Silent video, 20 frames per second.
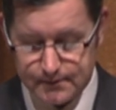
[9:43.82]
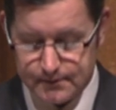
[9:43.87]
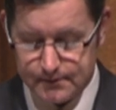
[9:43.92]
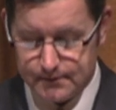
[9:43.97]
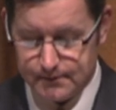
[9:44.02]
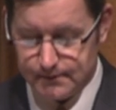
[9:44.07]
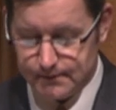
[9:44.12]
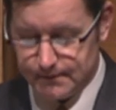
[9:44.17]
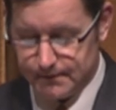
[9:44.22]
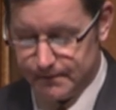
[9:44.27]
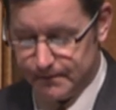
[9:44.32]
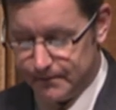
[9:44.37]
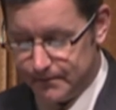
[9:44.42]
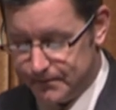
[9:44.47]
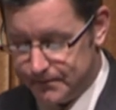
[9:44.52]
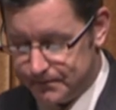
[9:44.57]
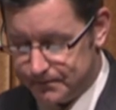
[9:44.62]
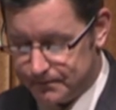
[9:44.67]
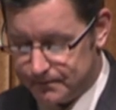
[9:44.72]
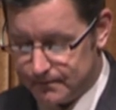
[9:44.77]

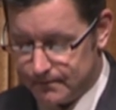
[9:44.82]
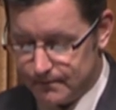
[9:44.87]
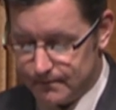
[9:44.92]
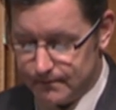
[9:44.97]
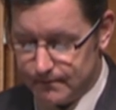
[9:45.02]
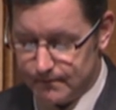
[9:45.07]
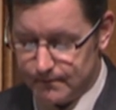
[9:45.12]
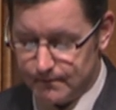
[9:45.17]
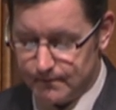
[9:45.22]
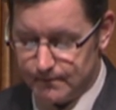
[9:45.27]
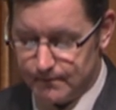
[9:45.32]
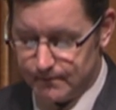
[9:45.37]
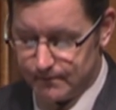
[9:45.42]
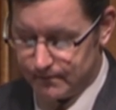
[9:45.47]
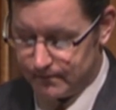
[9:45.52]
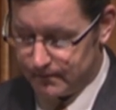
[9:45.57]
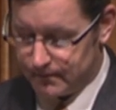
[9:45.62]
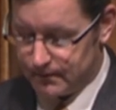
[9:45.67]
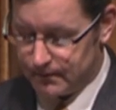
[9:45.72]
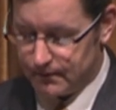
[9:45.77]

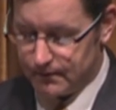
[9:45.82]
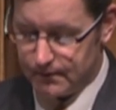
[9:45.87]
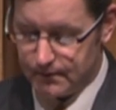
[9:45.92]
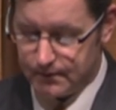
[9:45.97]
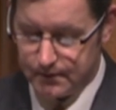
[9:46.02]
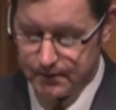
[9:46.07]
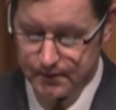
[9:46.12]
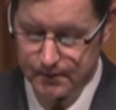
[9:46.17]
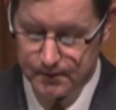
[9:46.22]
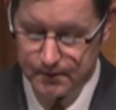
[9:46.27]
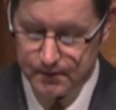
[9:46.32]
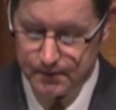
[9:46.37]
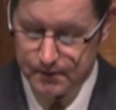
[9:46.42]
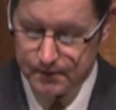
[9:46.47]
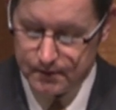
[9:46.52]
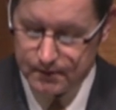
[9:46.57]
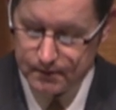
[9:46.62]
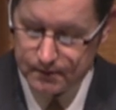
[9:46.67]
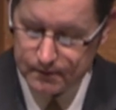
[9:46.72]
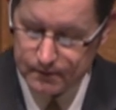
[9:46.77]

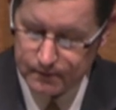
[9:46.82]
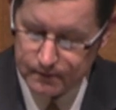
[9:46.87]
No one is speaking in this clip.